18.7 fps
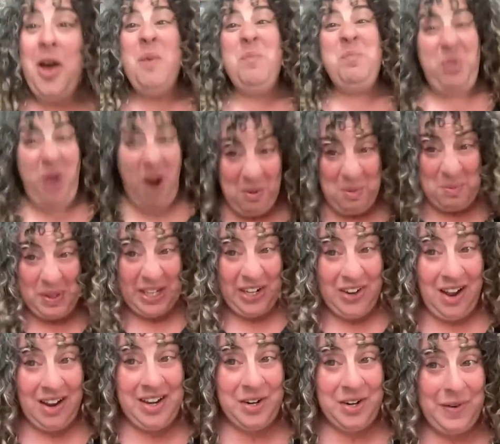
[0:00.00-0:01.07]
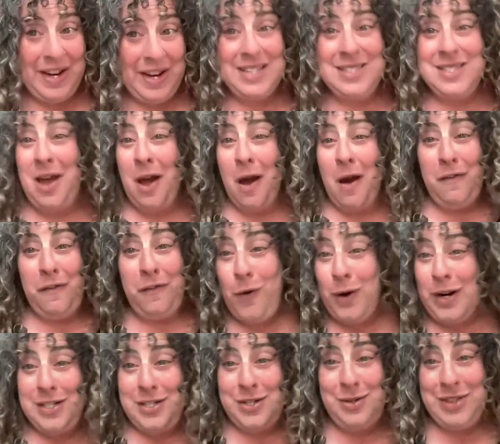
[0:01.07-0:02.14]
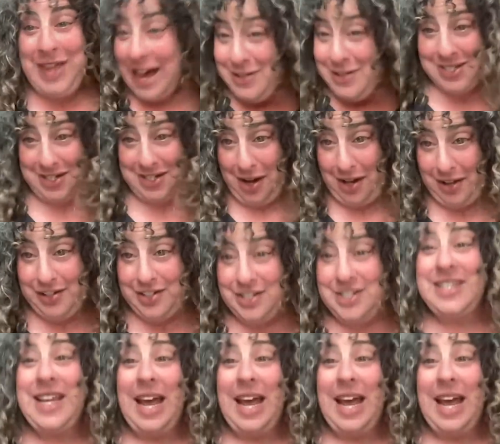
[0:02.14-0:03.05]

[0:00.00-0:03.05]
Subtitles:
Probably you're not going to raise $42,000.